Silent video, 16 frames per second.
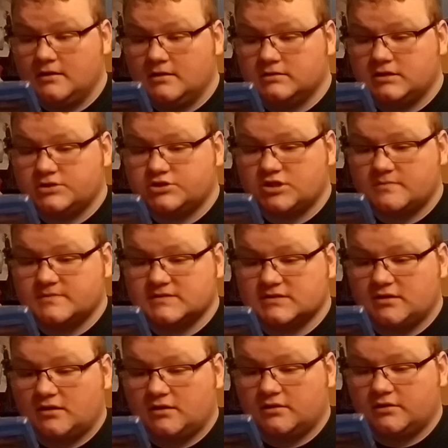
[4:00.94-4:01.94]
to
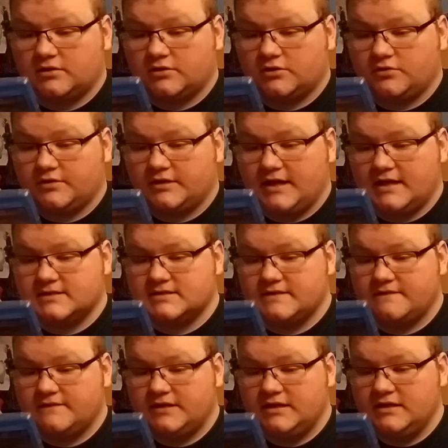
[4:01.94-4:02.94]
jumpstart her
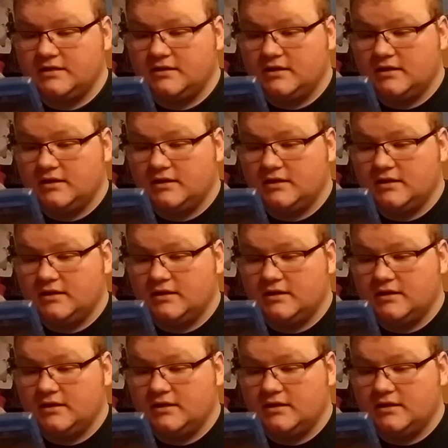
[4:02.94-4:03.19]
creativity.